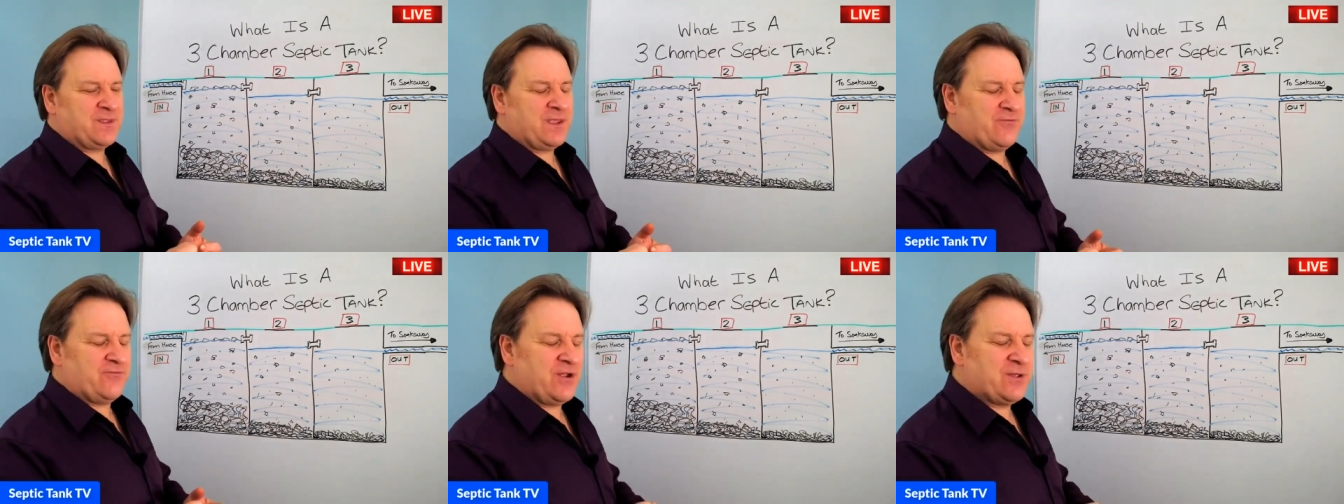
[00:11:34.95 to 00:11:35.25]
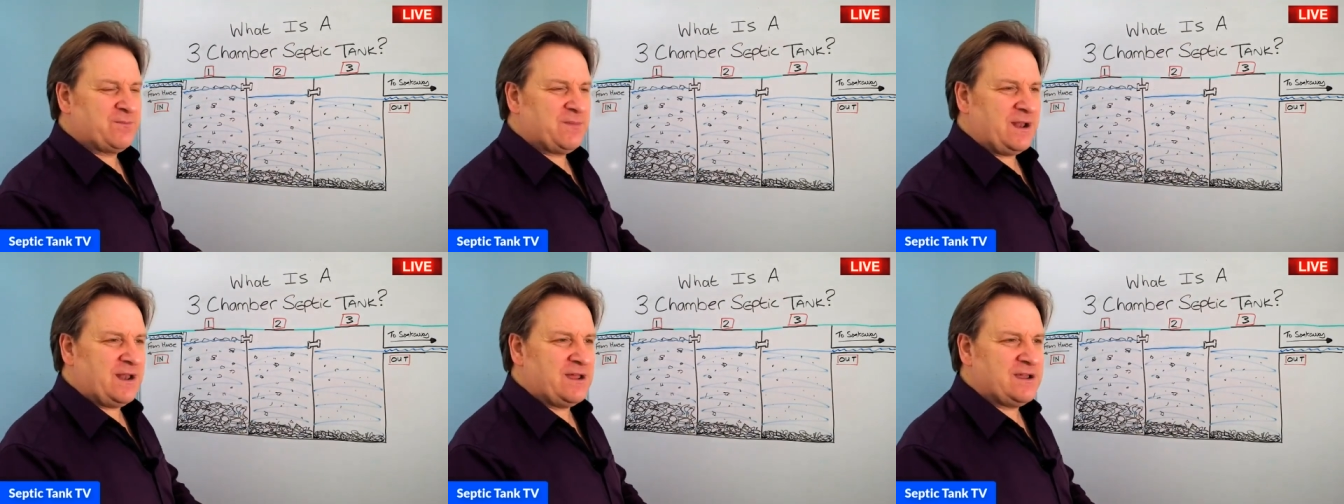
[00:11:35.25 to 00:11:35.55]

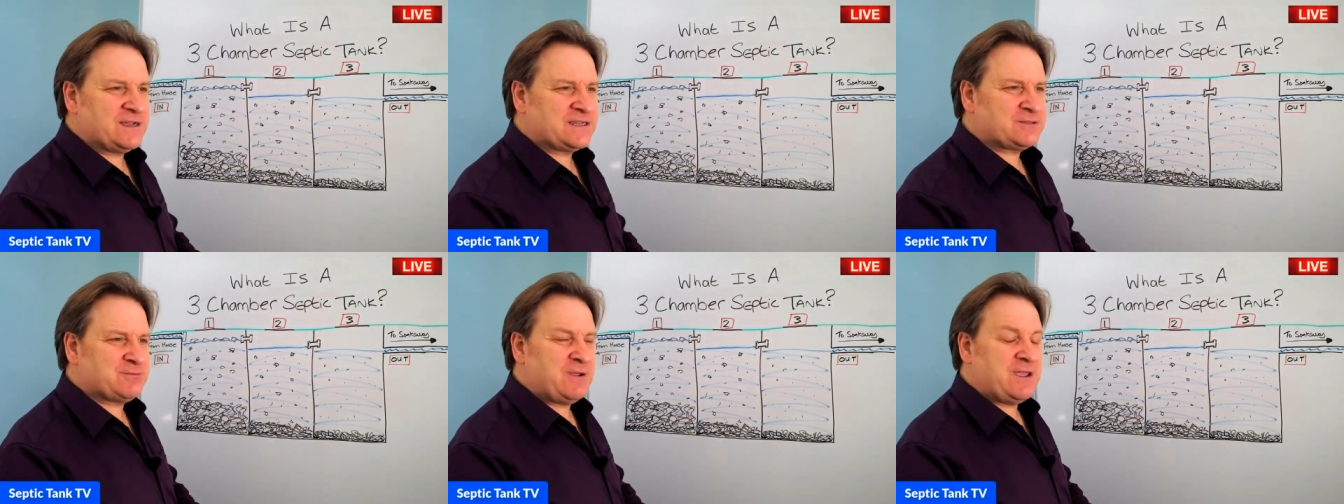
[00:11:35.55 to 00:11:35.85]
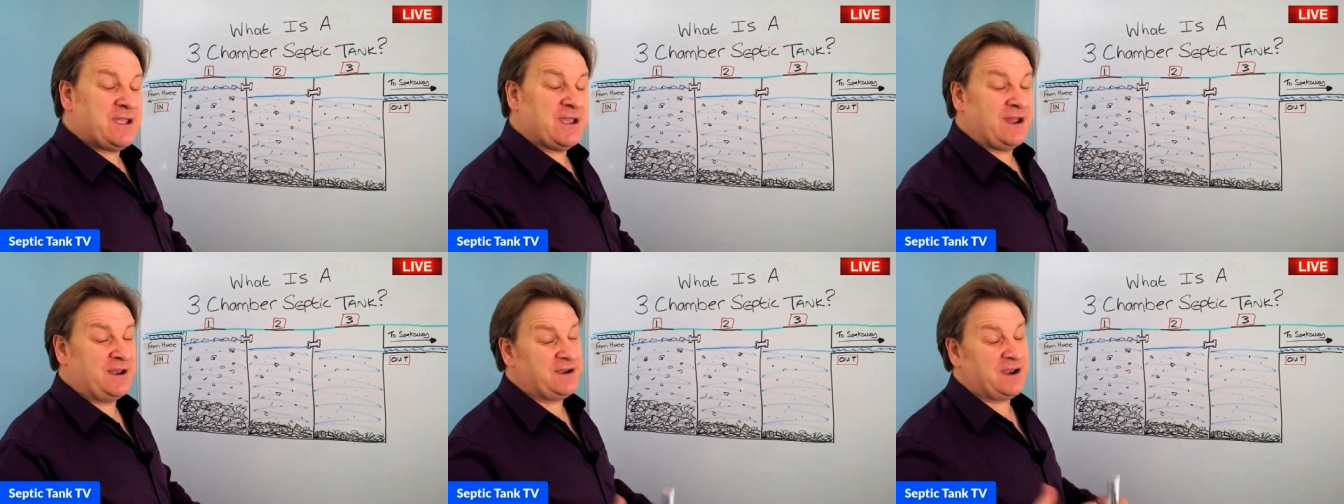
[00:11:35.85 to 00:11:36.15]
ring me last
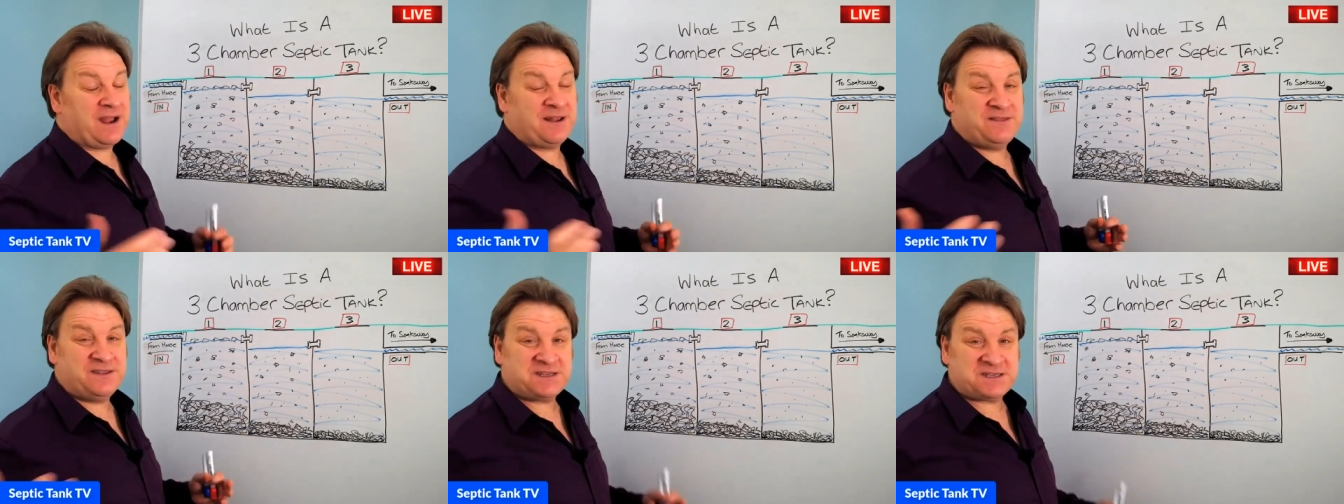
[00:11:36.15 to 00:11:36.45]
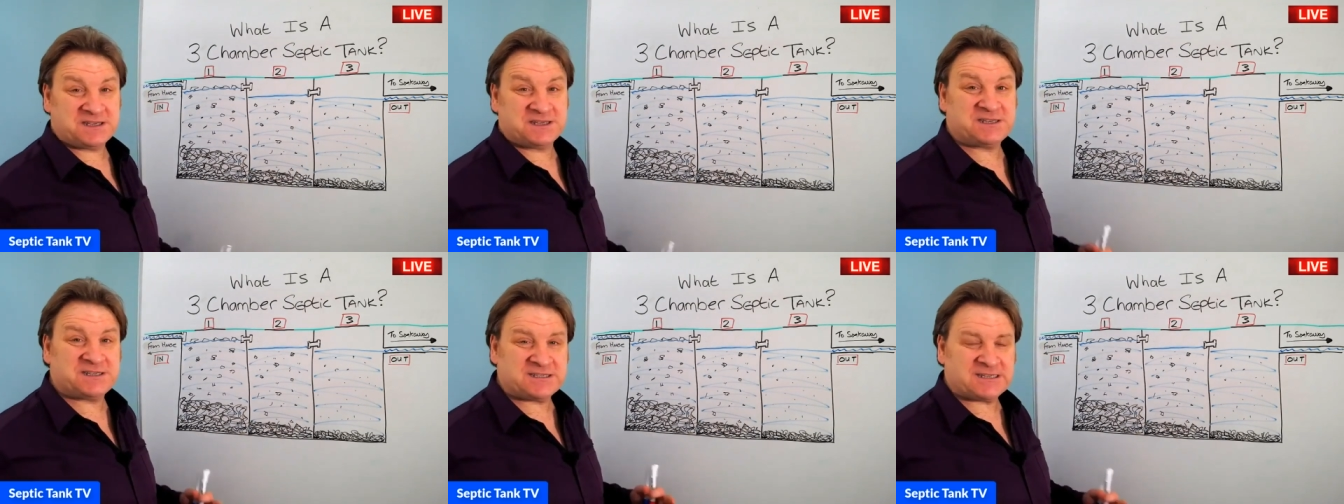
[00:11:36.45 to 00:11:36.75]
week, and, and
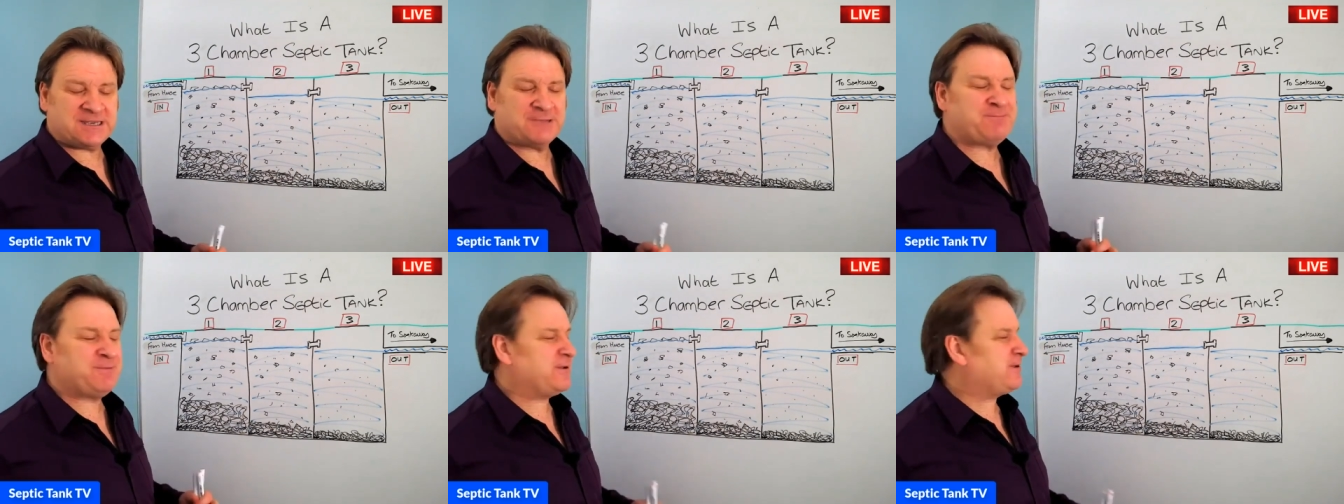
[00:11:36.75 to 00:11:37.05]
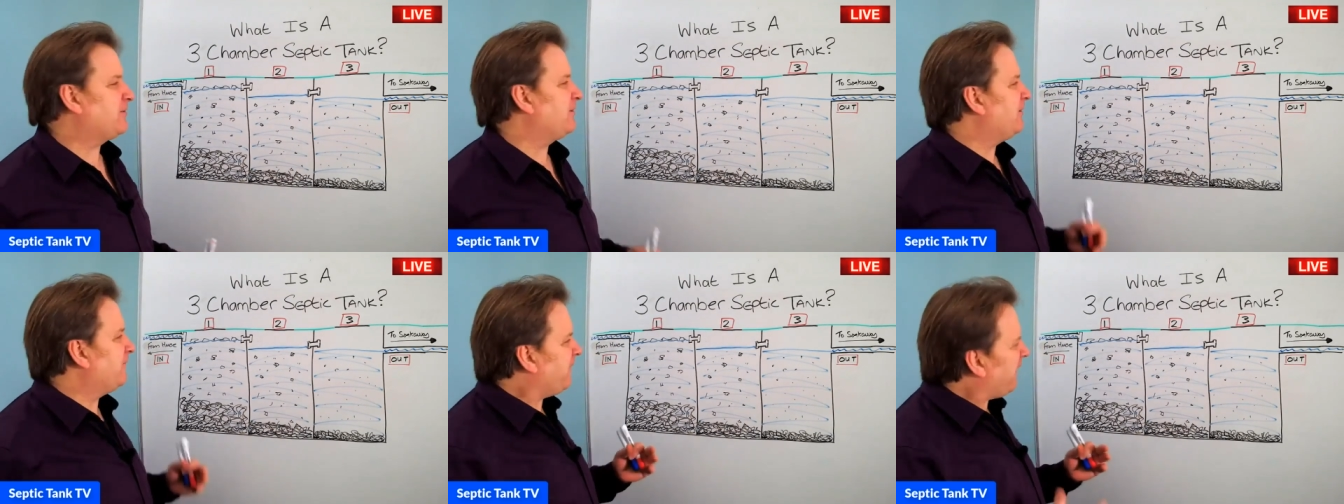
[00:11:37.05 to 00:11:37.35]
this is
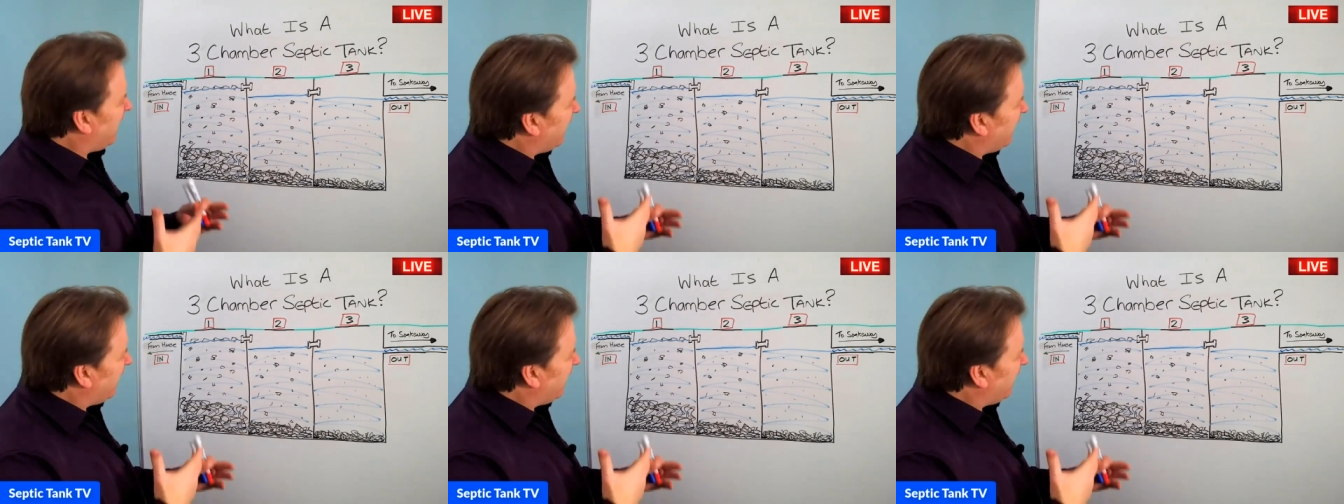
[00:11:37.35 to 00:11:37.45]
typical of